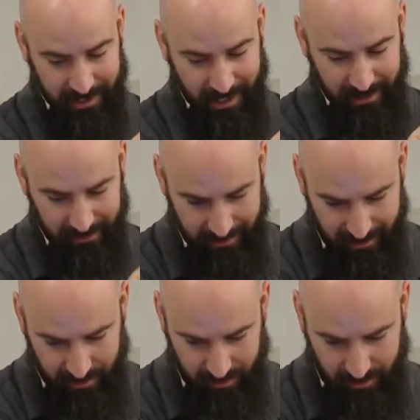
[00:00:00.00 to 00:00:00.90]
not
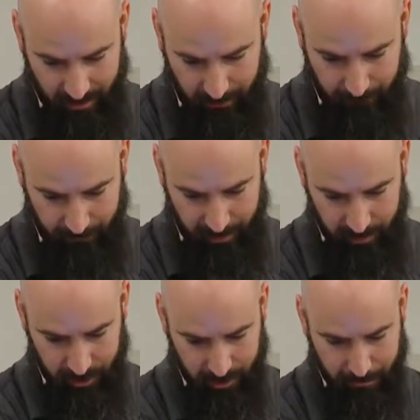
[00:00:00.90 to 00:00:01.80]
less than
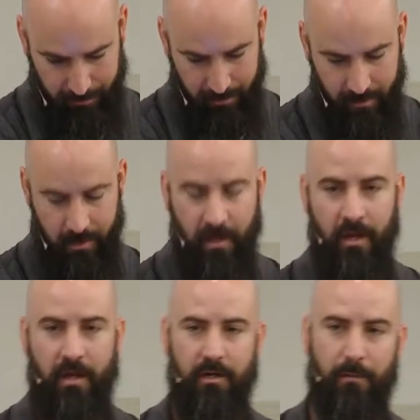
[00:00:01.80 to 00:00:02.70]
friendship.
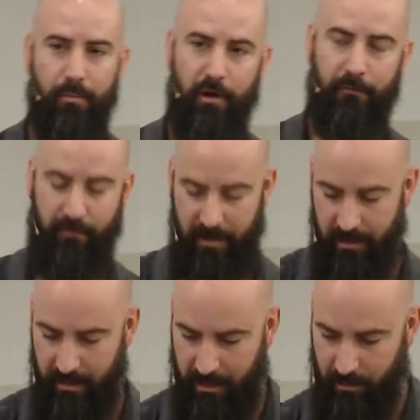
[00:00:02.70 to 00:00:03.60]
Your
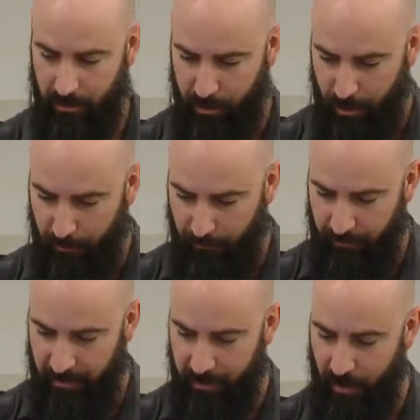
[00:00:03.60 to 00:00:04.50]
boyfriend and your
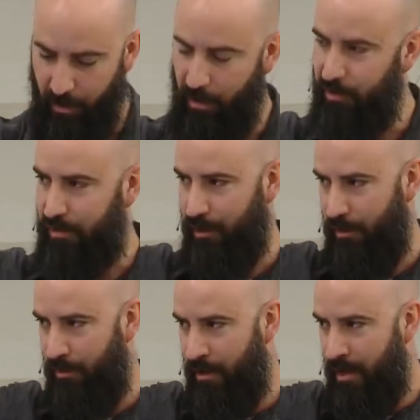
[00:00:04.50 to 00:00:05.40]
girlfriend are
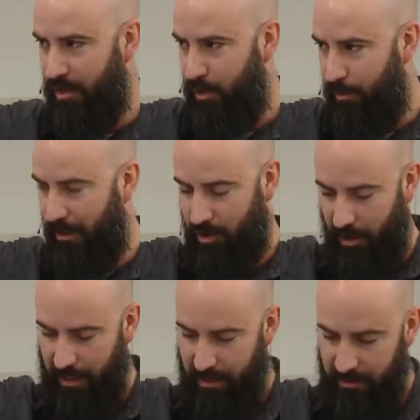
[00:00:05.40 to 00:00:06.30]
also
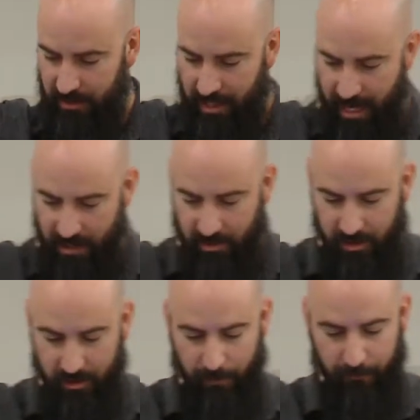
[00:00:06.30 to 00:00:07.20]
specialized cases of